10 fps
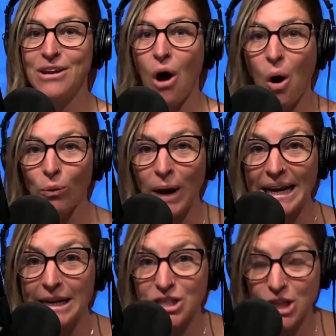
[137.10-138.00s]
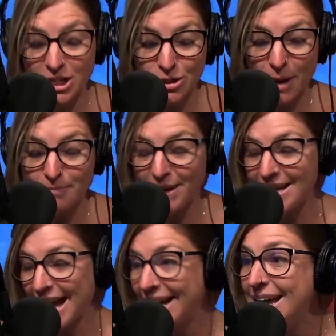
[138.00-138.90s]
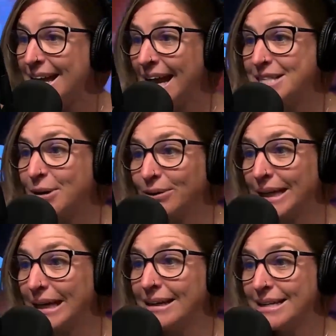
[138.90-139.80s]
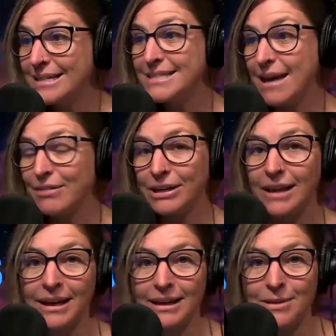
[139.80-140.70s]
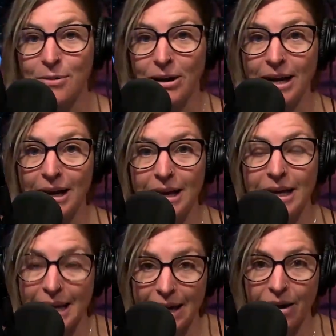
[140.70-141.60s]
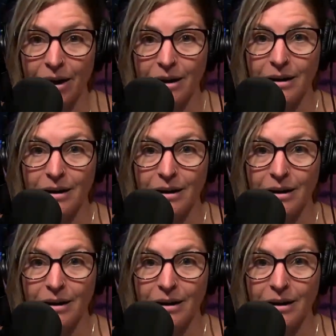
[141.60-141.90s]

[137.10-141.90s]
already. It just dropped midnight. It's only 7 o'clock in the morning here,